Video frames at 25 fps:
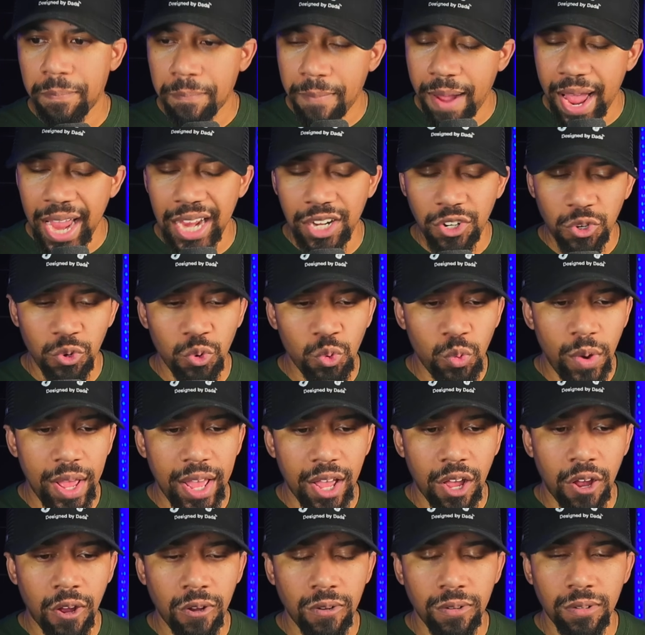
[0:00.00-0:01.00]
might do
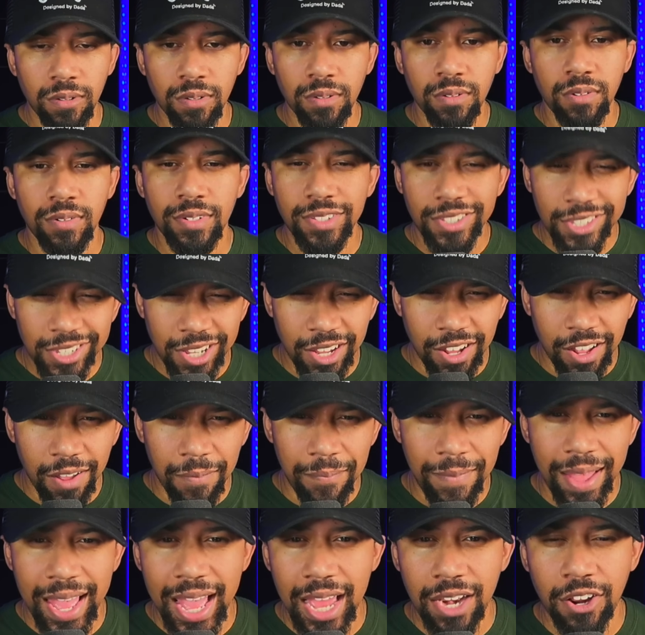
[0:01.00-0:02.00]
well to
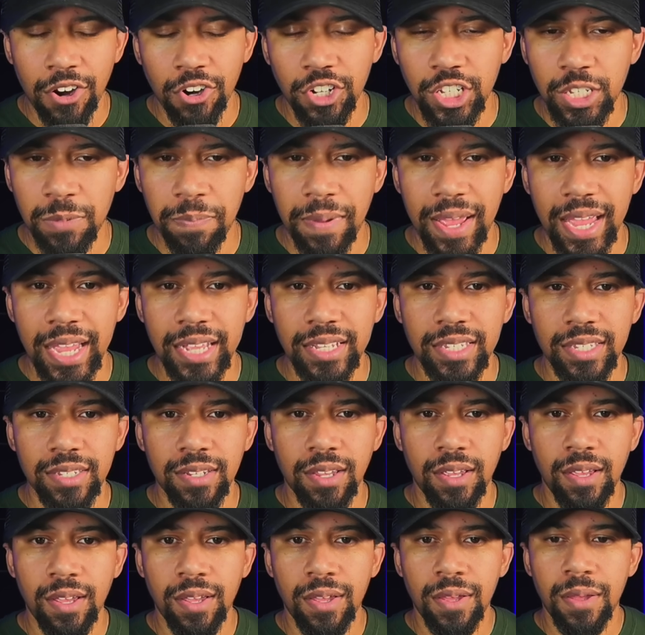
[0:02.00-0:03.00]
command her
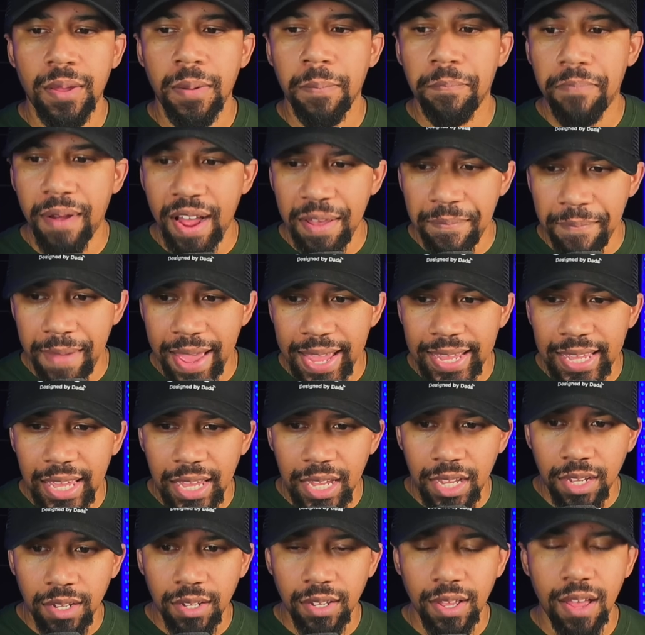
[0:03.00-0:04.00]
space by
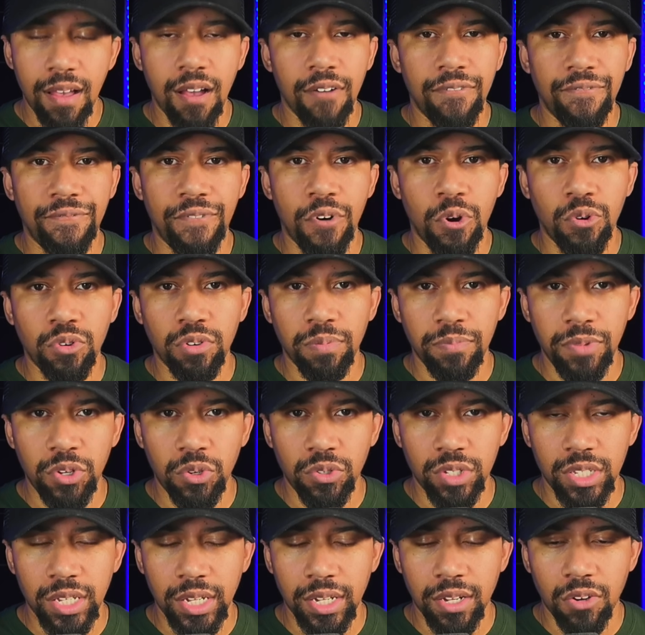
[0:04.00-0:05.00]
making a folk
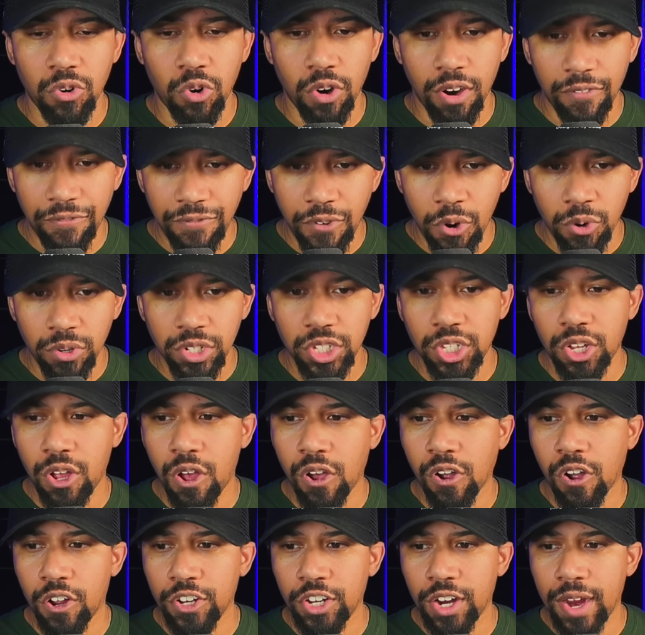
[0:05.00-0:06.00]
music or a folk
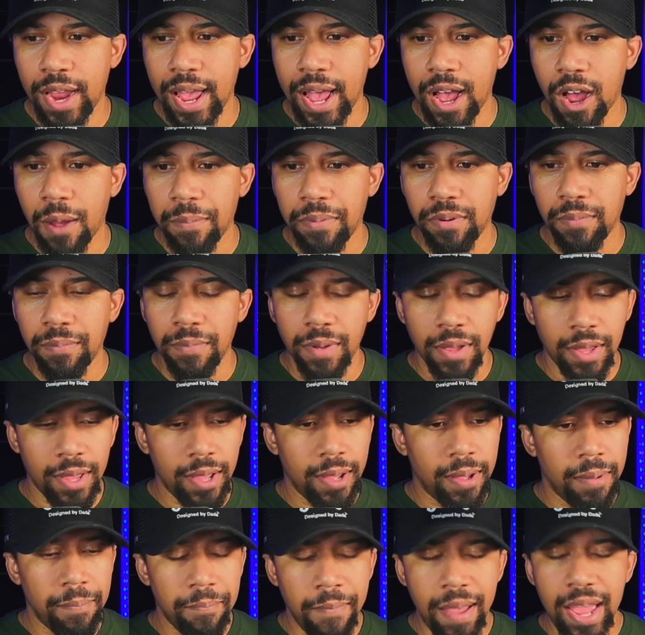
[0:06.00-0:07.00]
song on your album,
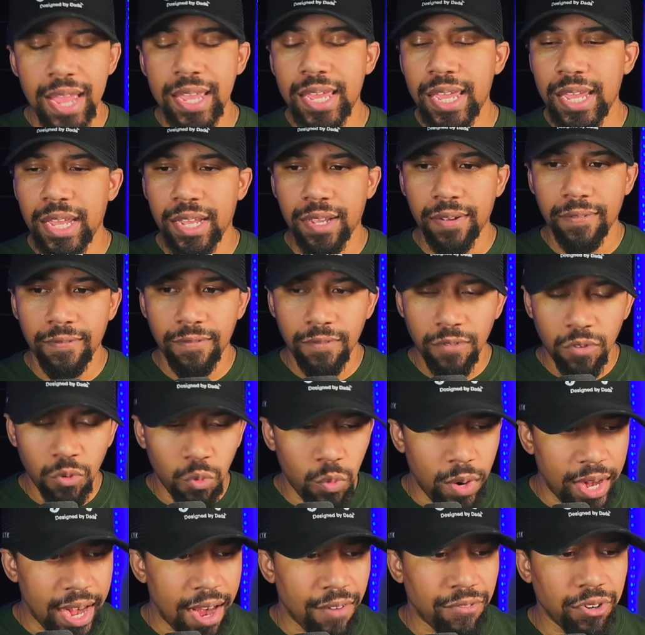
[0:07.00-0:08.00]
making
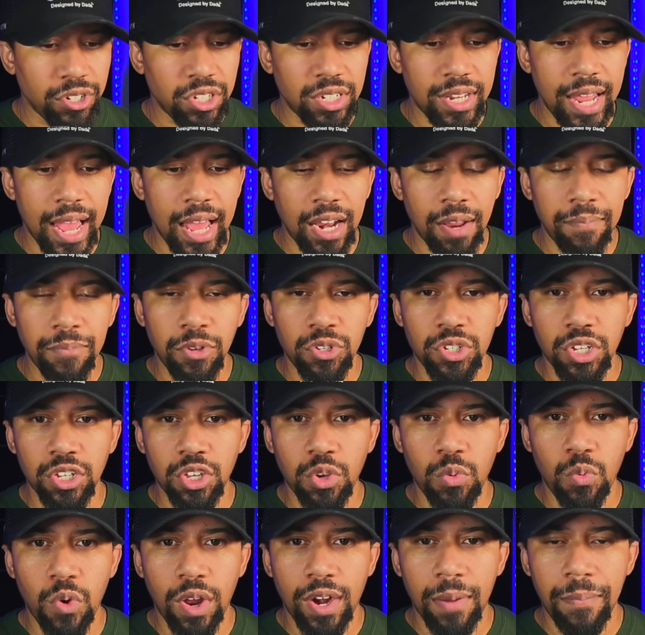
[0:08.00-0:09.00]
whatever style of
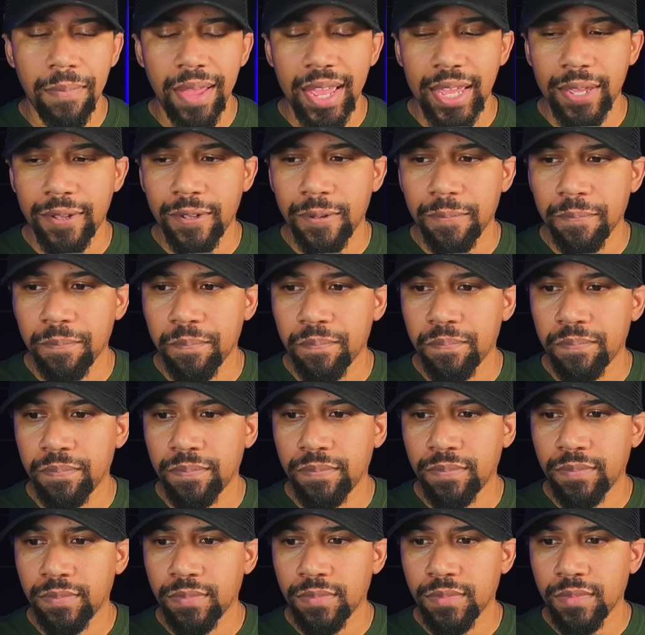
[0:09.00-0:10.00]
music you want to make
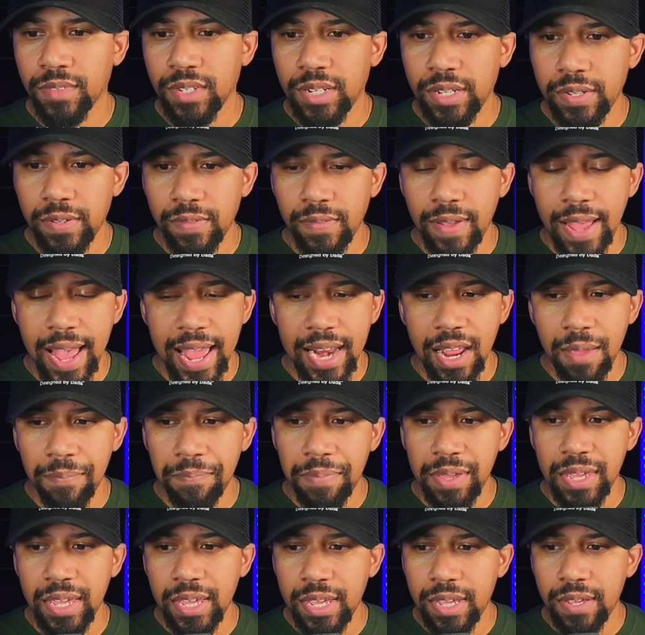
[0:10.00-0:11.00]
and
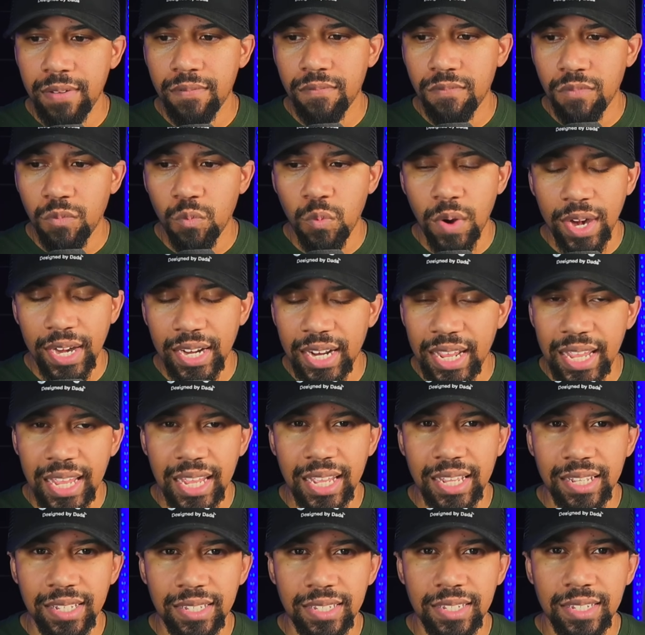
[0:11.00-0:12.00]
it be what it
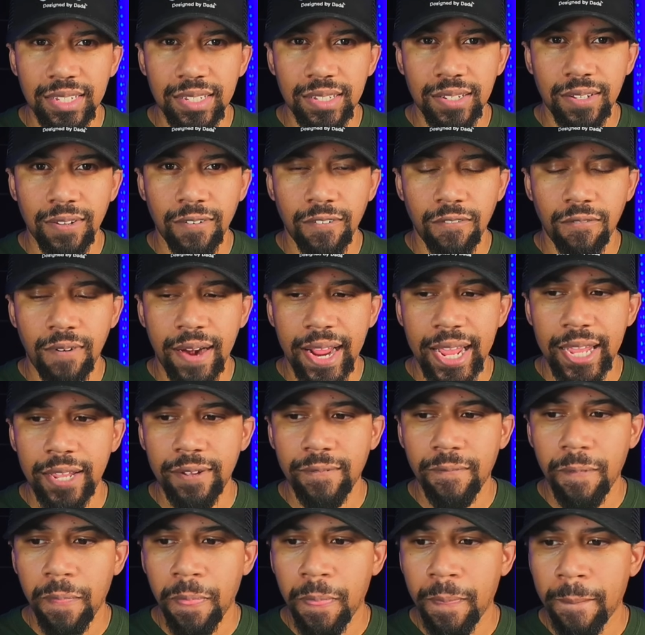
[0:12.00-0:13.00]
is,
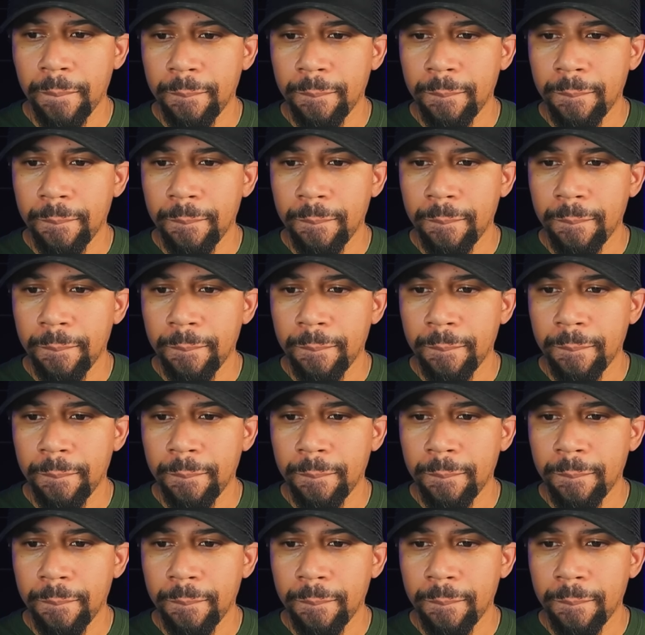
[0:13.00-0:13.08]
right?